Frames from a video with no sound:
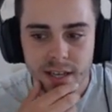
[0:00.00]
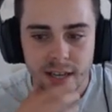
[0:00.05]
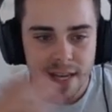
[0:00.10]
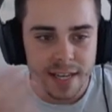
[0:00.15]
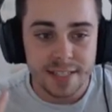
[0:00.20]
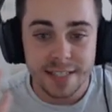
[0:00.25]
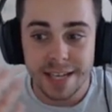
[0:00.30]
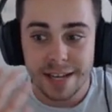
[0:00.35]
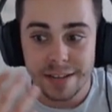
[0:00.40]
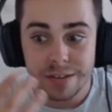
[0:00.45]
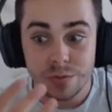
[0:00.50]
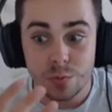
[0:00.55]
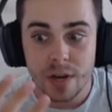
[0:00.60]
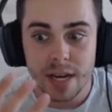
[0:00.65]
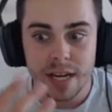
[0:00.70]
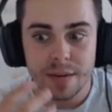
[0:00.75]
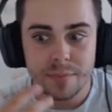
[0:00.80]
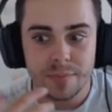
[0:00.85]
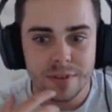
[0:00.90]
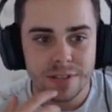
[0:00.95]
It sounds
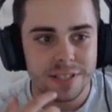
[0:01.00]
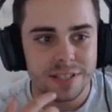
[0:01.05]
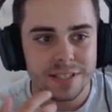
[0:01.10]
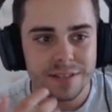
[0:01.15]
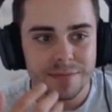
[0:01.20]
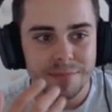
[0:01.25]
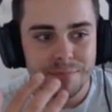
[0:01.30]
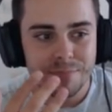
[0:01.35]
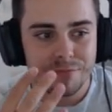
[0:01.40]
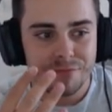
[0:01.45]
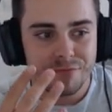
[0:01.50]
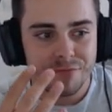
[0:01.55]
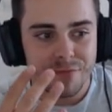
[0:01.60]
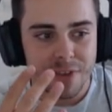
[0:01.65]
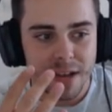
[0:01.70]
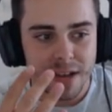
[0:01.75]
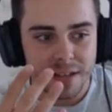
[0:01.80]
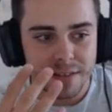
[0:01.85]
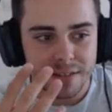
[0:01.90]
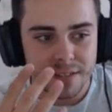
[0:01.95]
weird because it's a
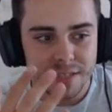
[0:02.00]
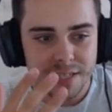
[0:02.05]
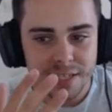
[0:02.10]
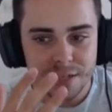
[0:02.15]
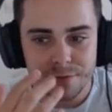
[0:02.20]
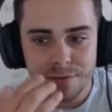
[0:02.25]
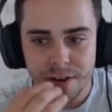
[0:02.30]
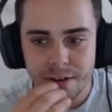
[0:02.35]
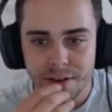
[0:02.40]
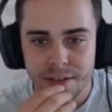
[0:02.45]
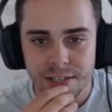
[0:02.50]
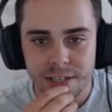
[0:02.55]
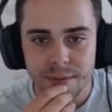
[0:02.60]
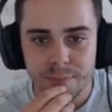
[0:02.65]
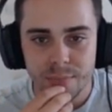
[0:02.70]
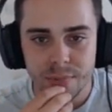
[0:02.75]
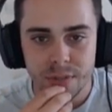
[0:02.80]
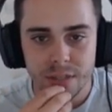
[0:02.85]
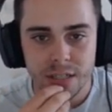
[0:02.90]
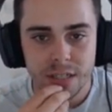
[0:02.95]
uh, Steel Fairy
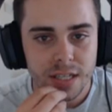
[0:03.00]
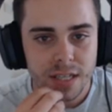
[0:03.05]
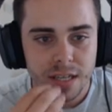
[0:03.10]
type, but